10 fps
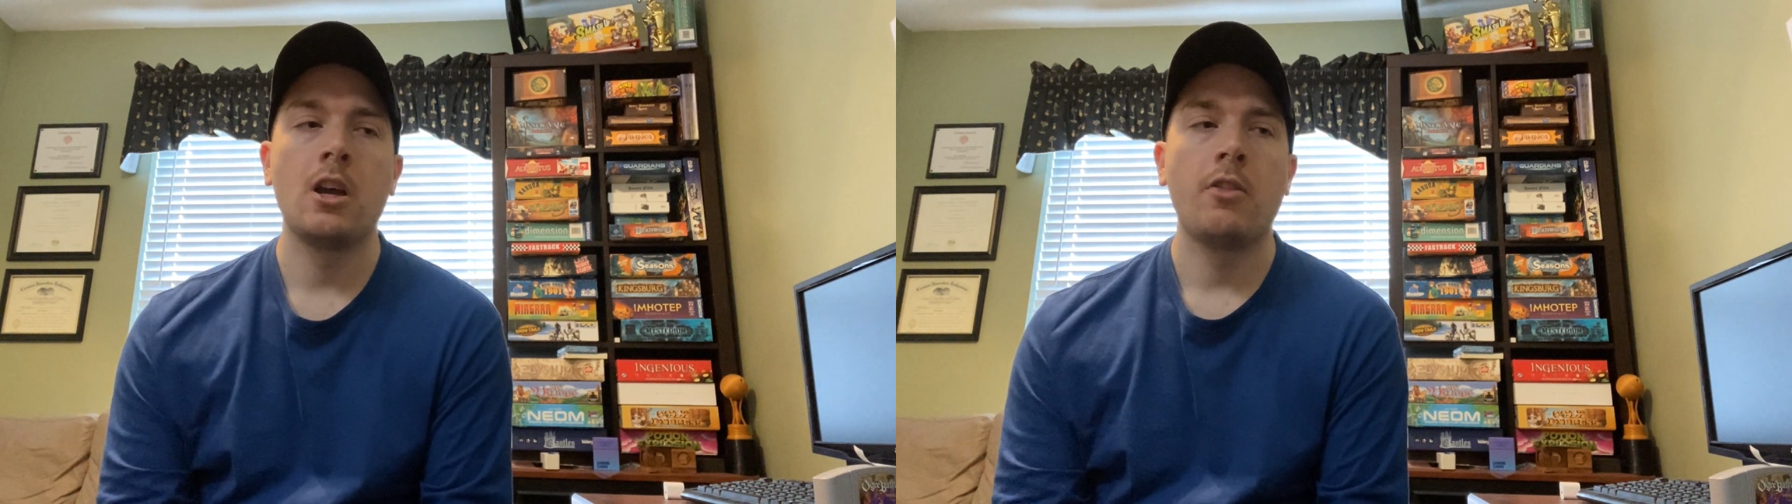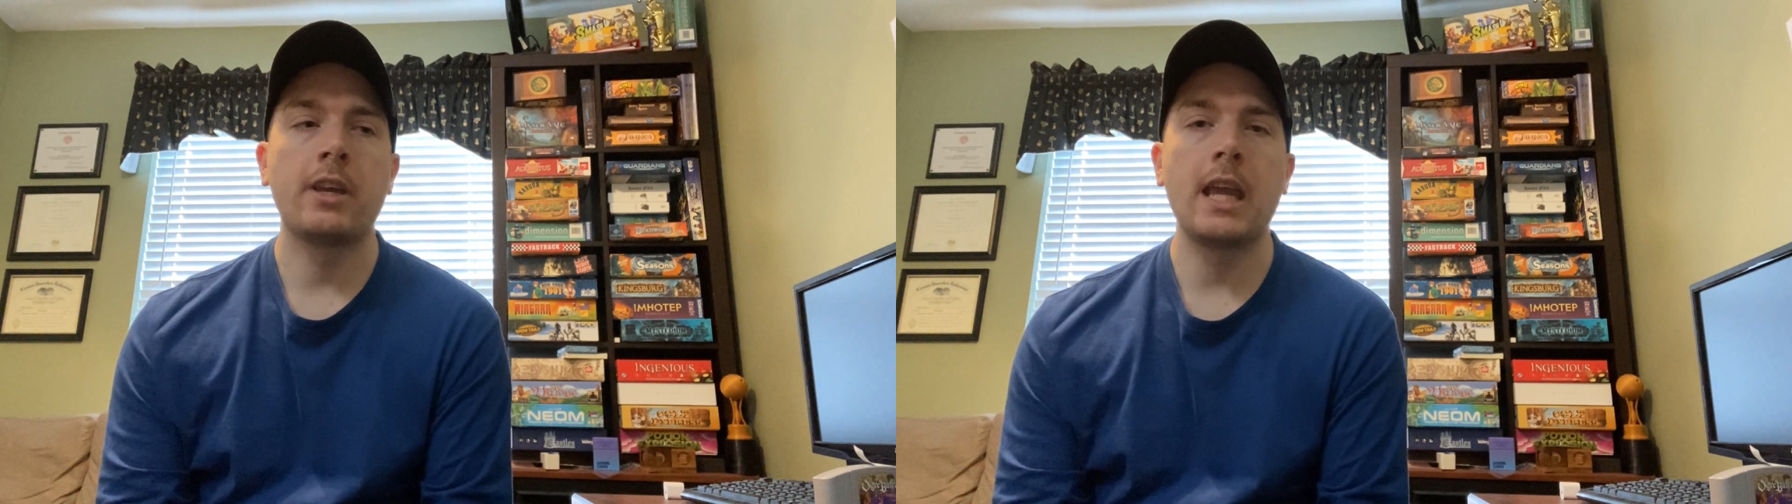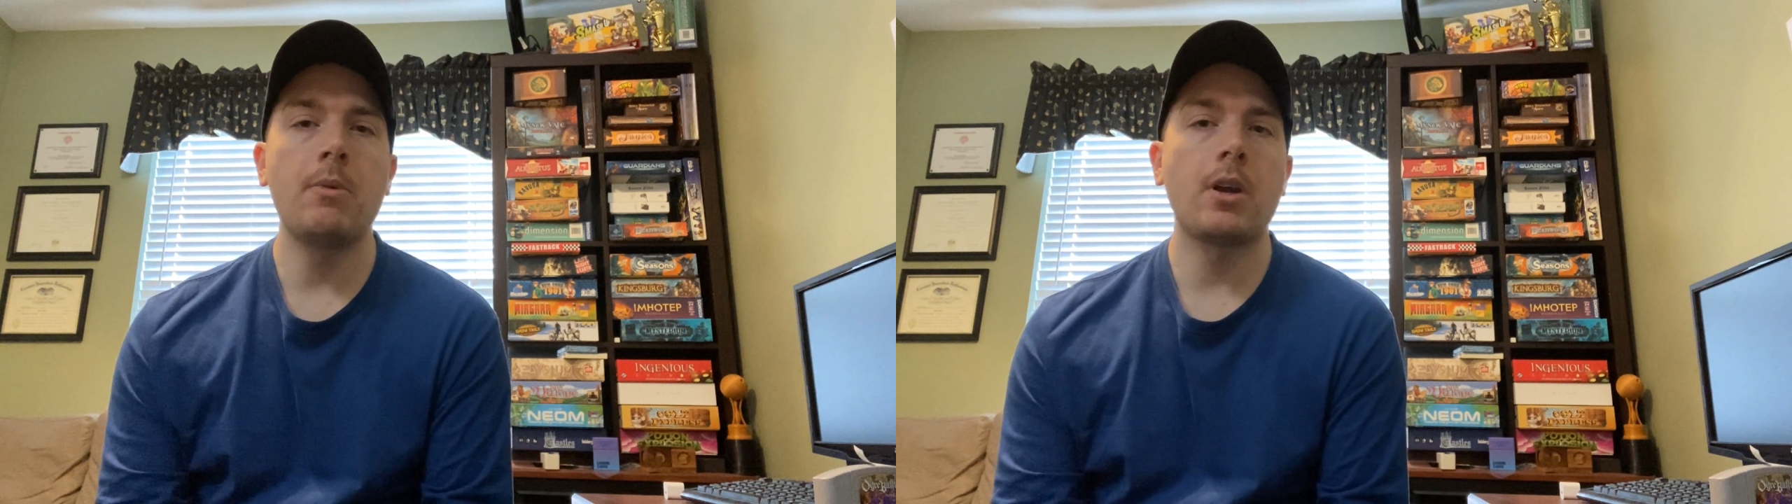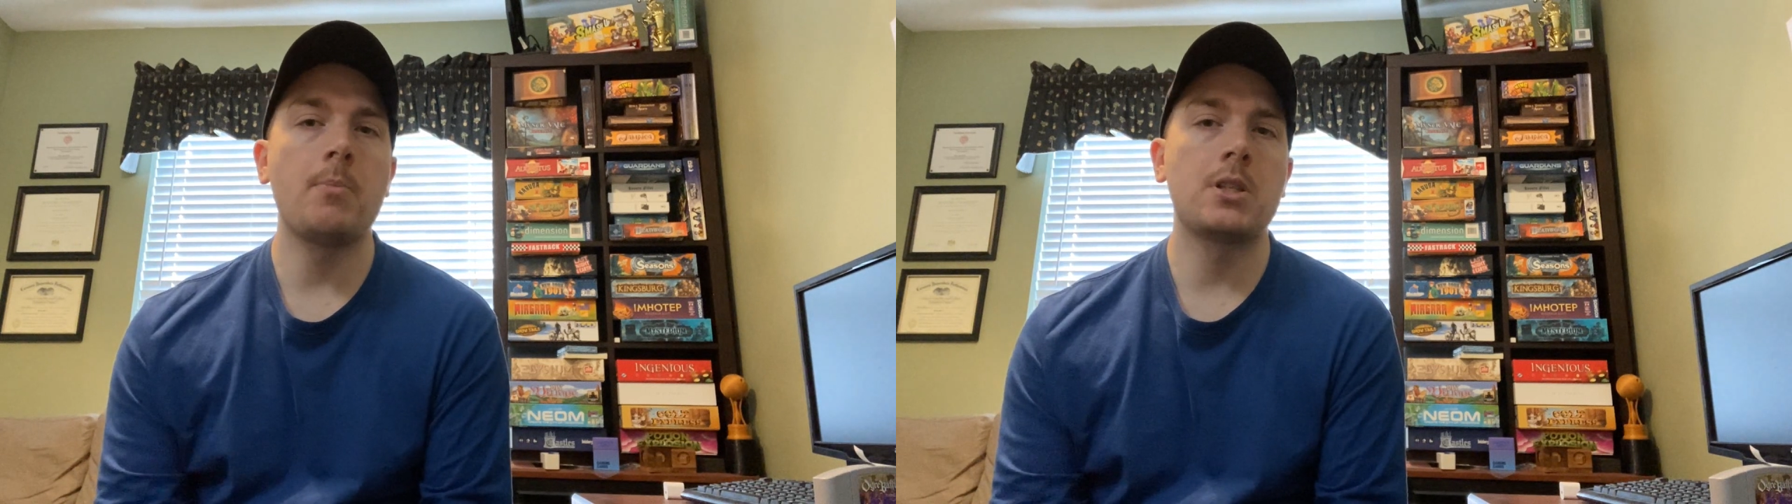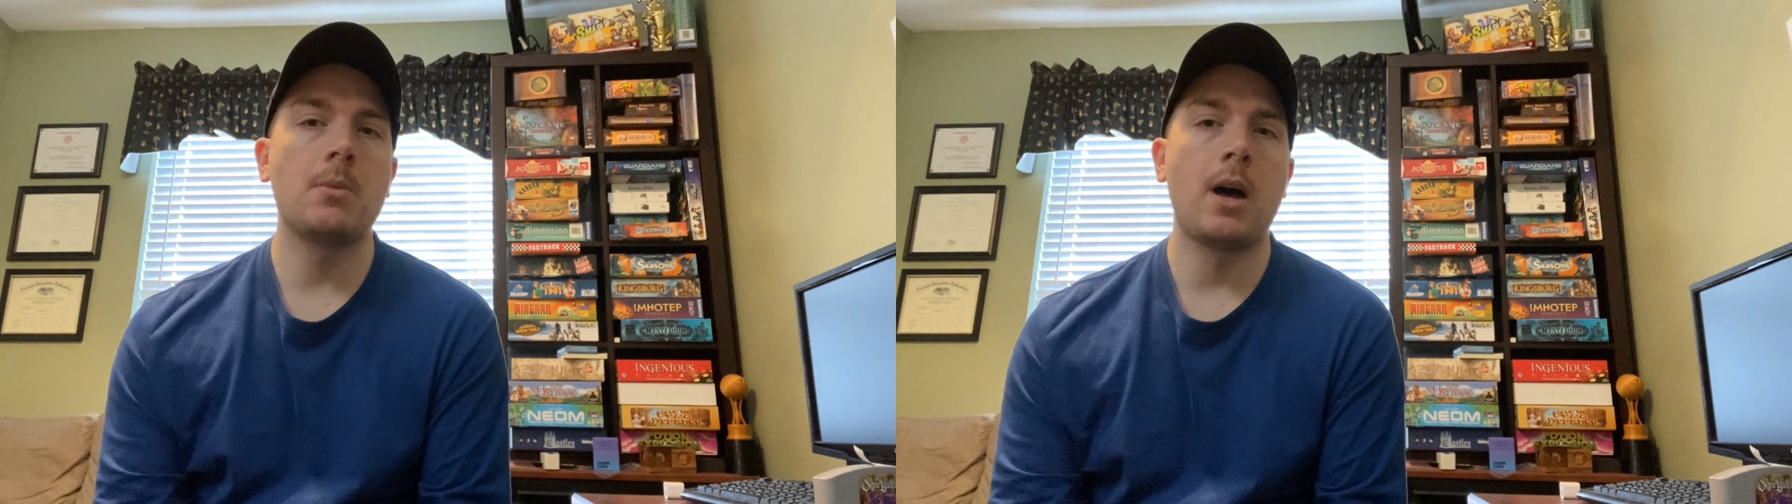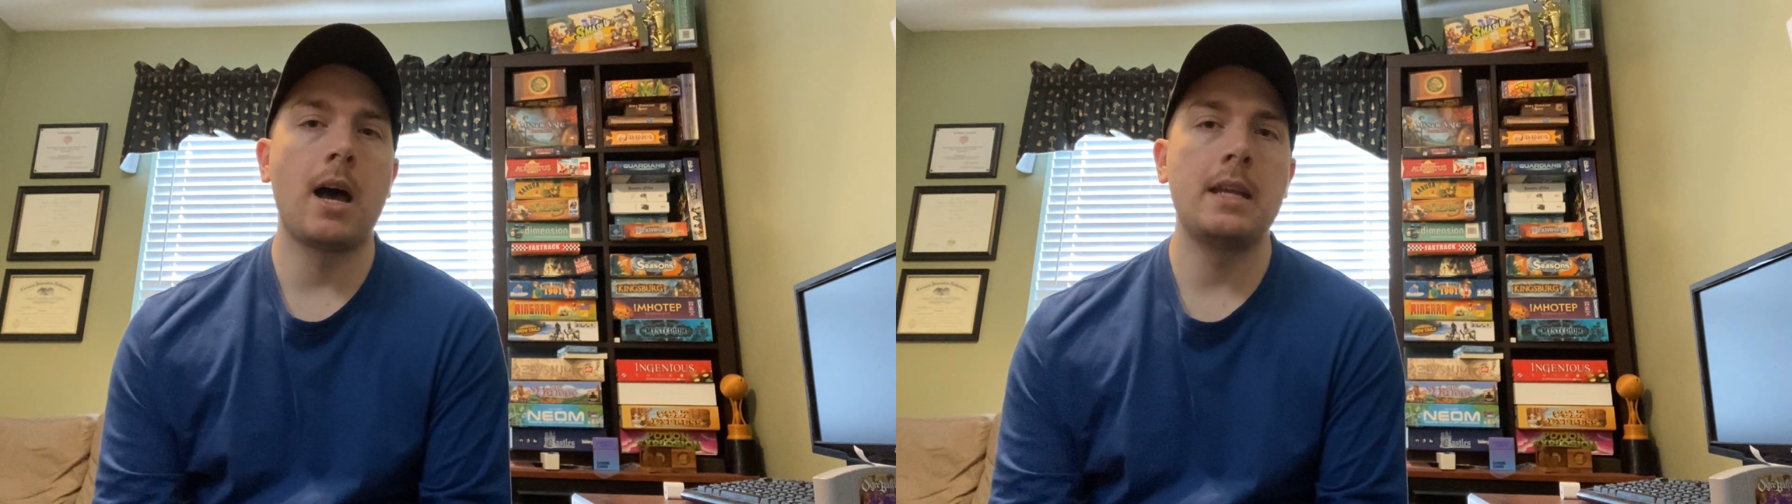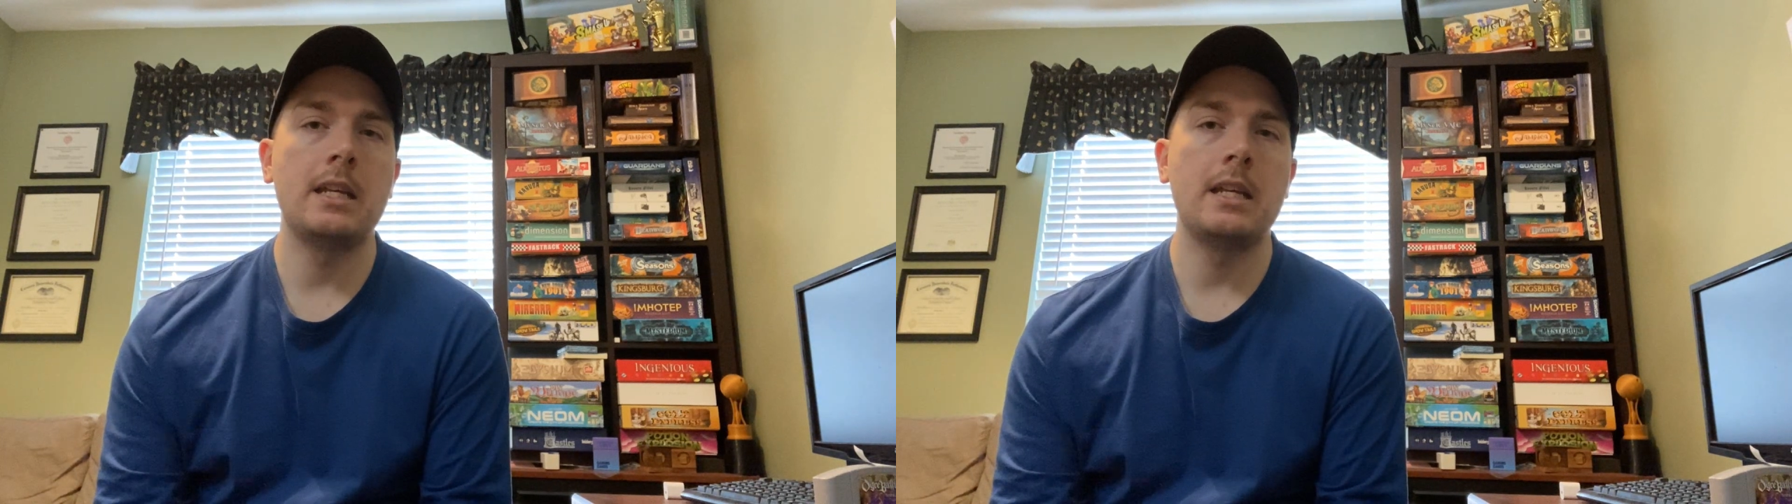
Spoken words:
The game that comes to mind